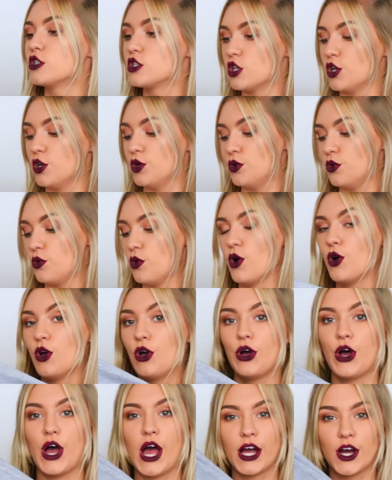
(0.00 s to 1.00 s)
So
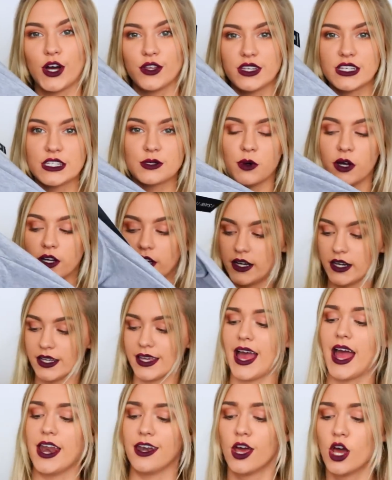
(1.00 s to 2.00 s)
I got this one, and
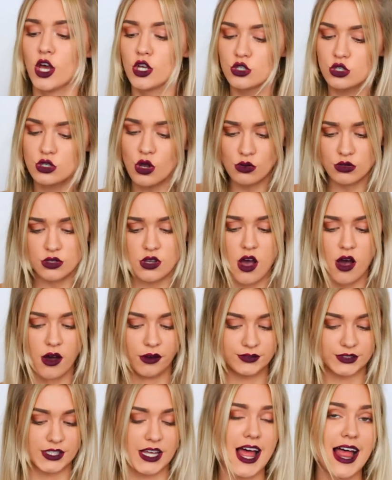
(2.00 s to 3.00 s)
again, so
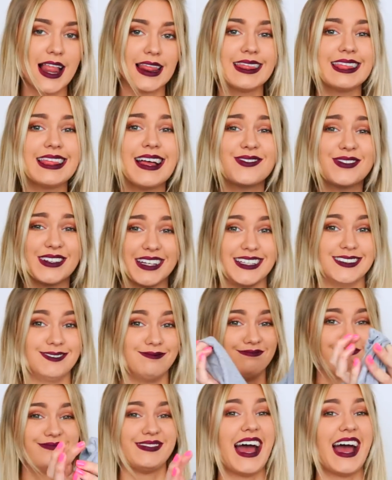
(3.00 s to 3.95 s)
soft. Loving it.